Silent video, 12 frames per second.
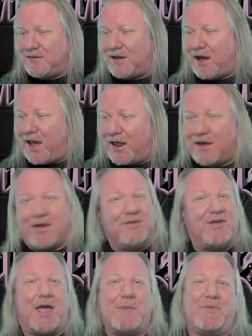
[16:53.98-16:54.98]
I had a good
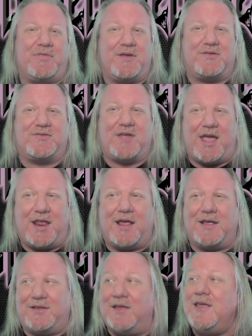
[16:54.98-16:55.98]
time with this.
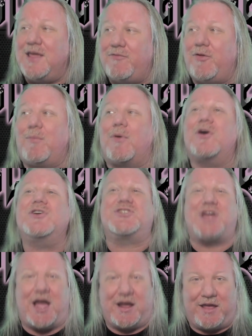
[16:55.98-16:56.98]
And even more
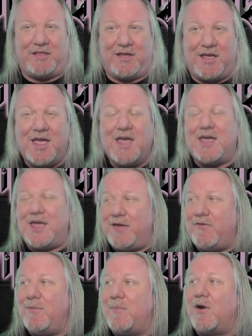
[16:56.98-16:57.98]
shockingly,
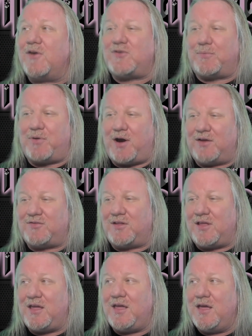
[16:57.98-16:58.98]
even more
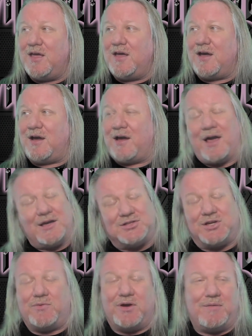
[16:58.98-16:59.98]
surprisingly, I
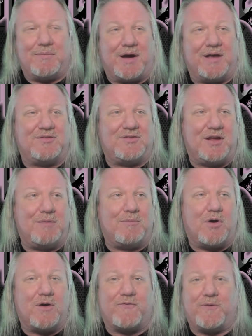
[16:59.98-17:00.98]
actually wouldn't mind seeing
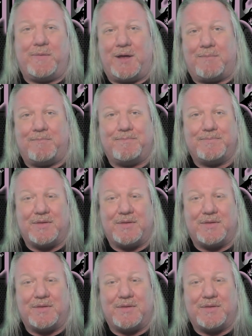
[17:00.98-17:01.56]
more from them.